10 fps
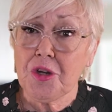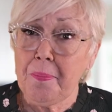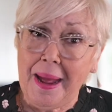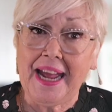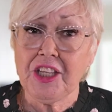your
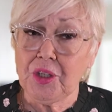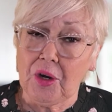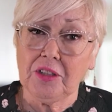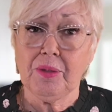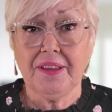
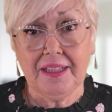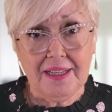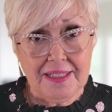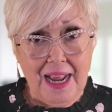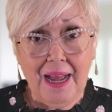backyard within
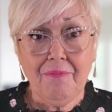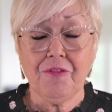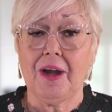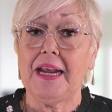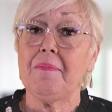a time
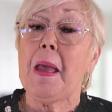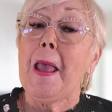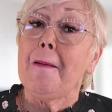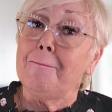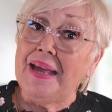frame
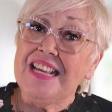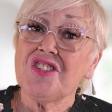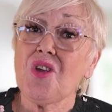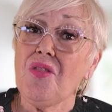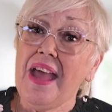
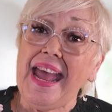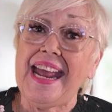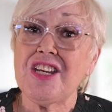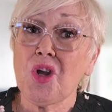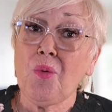based on the
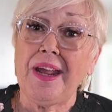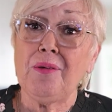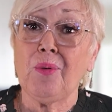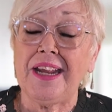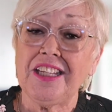H O
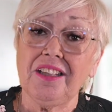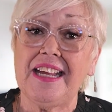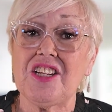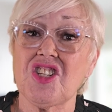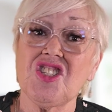A
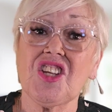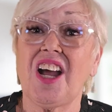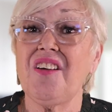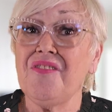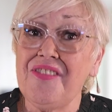regulations
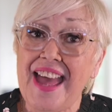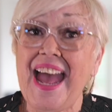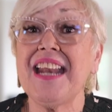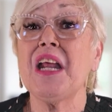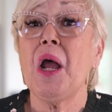of
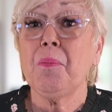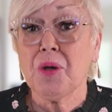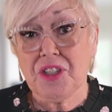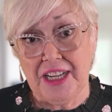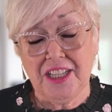that
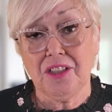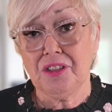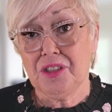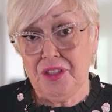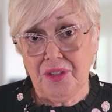
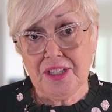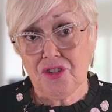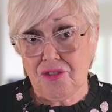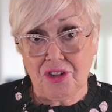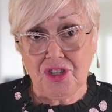particular new
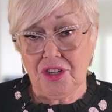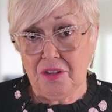construction